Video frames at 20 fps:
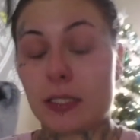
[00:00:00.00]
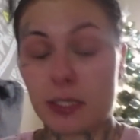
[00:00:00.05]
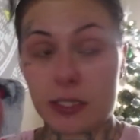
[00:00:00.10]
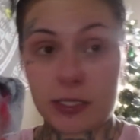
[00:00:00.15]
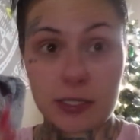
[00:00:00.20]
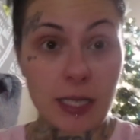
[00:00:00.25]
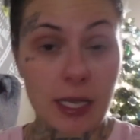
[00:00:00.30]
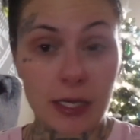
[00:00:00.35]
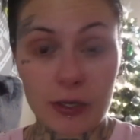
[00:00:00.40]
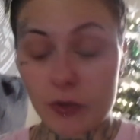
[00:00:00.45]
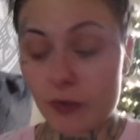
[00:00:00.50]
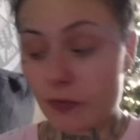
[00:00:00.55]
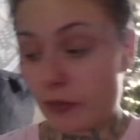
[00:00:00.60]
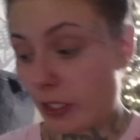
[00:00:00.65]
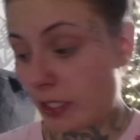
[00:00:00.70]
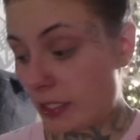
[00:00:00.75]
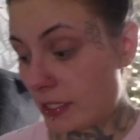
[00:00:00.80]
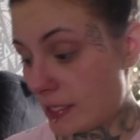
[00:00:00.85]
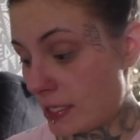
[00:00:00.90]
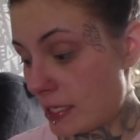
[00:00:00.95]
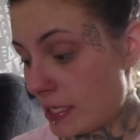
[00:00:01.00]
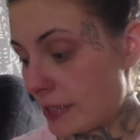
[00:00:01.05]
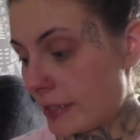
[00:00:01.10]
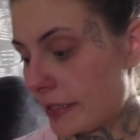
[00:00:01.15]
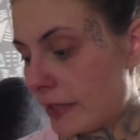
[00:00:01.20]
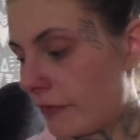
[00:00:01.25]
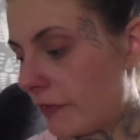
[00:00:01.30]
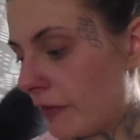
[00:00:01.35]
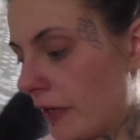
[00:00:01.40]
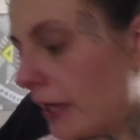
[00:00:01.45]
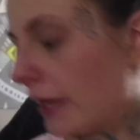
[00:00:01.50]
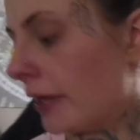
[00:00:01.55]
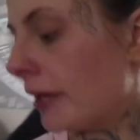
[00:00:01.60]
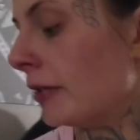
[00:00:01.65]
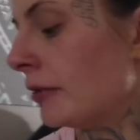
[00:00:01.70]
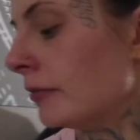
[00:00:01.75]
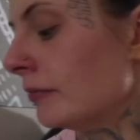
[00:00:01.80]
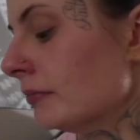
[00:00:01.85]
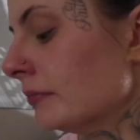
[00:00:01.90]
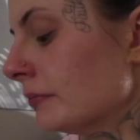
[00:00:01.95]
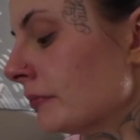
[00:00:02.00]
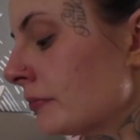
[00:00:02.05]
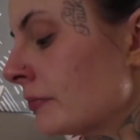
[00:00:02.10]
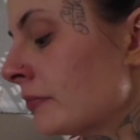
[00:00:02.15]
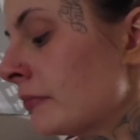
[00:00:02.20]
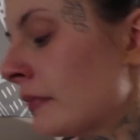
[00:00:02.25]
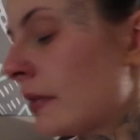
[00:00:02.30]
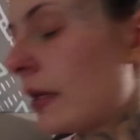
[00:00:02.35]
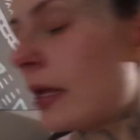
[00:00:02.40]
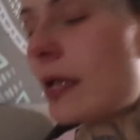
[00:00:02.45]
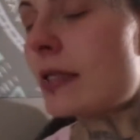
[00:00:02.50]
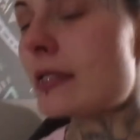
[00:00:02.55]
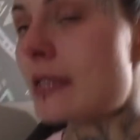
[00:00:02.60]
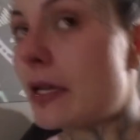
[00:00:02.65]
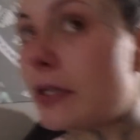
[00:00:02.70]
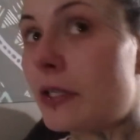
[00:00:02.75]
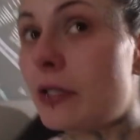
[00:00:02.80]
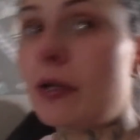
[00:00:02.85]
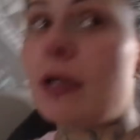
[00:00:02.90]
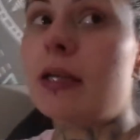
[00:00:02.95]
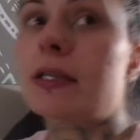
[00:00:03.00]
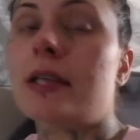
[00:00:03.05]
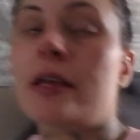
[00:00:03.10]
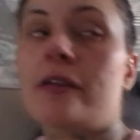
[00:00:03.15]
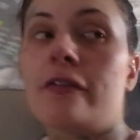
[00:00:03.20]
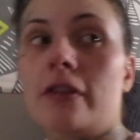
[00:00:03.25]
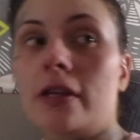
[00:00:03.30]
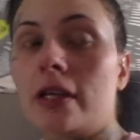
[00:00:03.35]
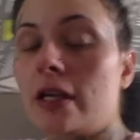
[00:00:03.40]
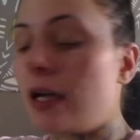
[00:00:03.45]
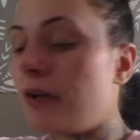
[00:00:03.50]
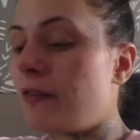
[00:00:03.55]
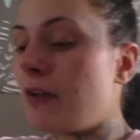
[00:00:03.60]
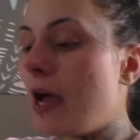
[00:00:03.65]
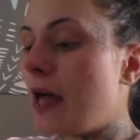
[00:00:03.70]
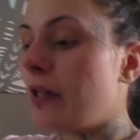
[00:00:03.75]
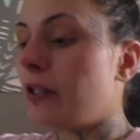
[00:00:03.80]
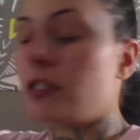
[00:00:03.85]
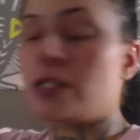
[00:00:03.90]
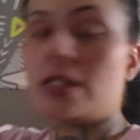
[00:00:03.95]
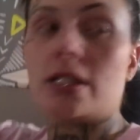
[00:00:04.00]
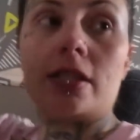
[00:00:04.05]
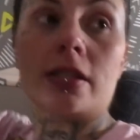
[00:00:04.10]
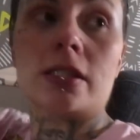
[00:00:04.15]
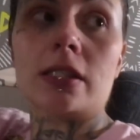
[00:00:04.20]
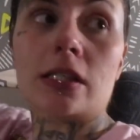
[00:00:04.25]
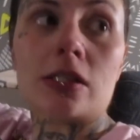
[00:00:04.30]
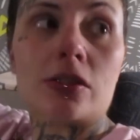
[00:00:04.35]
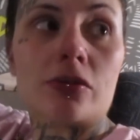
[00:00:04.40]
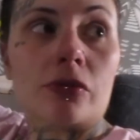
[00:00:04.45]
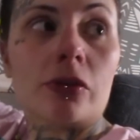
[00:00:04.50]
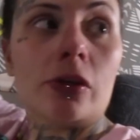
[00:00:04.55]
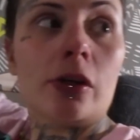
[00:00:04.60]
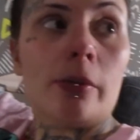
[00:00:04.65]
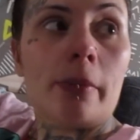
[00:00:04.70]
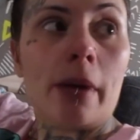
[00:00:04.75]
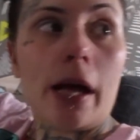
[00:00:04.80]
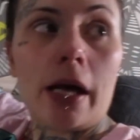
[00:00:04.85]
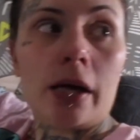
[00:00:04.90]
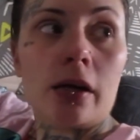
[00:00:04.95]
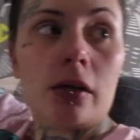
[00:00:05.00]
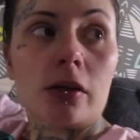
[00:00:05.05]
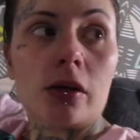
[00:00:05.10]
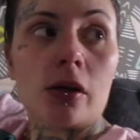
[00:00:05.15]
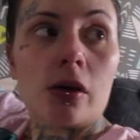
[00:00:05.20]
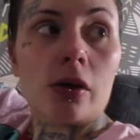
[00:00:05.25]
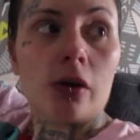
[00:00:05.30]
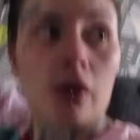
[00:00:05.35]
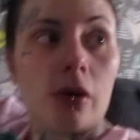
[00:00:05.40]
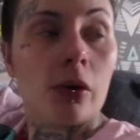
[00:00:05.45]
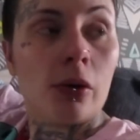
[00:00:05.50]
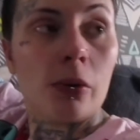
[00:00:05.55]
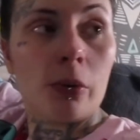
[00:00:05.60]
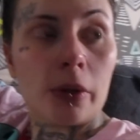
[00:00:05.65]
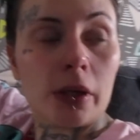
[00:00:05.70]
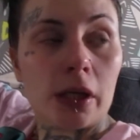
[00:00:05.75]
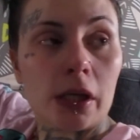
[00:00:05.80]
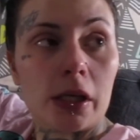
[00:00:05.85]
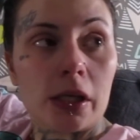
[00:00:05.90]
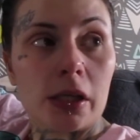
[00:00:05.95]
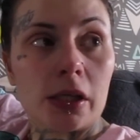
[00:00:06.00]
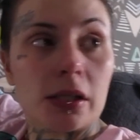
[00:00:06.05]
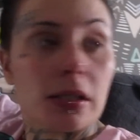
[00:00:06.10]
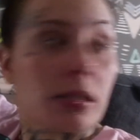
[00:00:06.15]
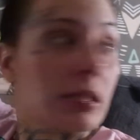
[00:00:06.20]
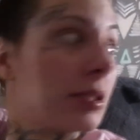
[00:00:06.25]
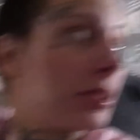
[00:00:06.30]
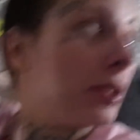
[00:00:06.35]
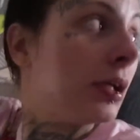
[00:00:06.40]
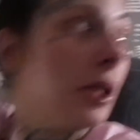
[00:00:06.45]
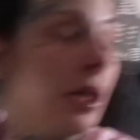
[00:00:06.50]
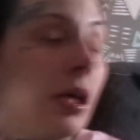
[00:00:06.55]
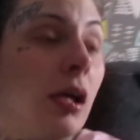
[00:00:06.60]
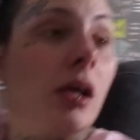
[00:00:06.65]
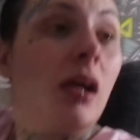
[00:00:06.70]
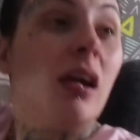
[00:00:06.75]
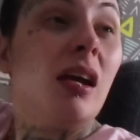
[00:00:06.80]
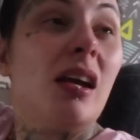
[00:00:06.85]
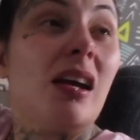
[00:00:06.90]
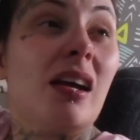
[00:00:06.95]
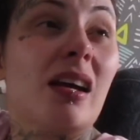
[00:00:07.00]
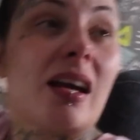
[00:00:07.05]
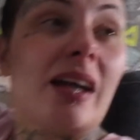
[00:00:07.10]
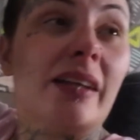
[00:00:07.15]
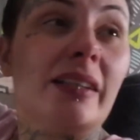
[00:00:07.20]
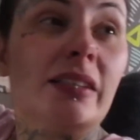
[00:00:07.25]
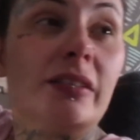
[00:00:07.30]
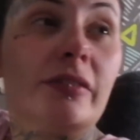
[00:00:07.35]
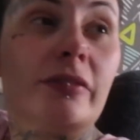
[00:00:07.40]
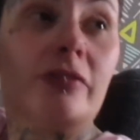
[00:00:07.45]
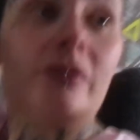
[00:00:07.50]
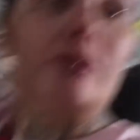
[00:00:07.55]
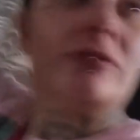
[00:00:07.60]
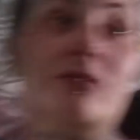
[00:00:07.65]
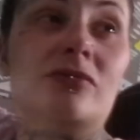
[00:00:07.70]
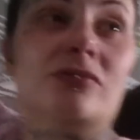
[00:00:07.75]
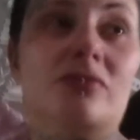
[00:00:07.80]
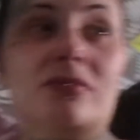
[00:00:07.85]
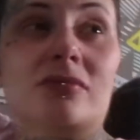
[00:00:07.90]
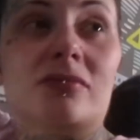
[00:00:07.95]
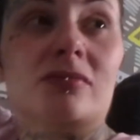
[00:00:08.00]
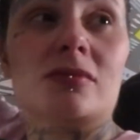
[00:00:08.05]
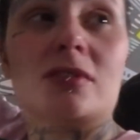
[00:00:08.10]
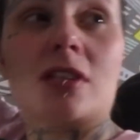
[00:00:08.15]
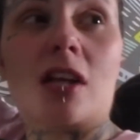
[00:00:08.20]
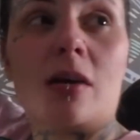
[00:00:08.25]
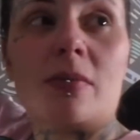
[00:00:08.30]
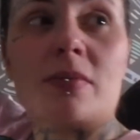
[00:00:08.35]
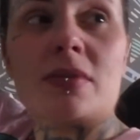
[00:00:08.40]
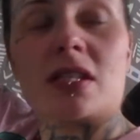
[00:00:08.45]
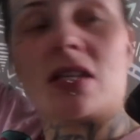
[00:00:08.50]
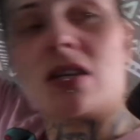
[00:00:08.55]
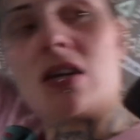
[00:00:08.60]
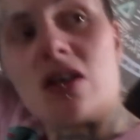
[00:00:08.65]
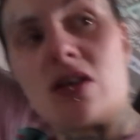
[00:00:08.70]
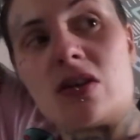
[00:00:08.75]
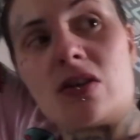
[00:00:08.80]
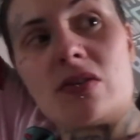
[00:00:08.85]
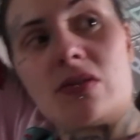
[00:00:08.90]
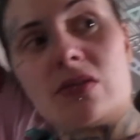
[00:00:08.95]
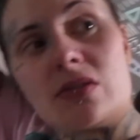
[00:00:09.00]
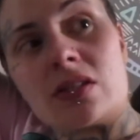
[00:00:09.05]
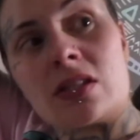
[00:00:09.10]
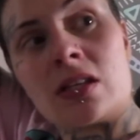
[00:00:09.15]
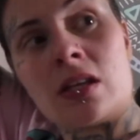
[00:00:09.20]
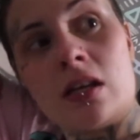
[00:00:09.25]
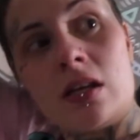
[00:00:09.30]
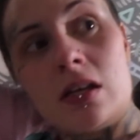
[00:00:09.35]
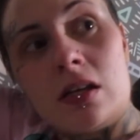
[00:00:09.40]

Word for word: Just got over a sneezing fit. And tell you guys, I feel like I have allergies in this room. I don't know what it is. Kind of comes and goes.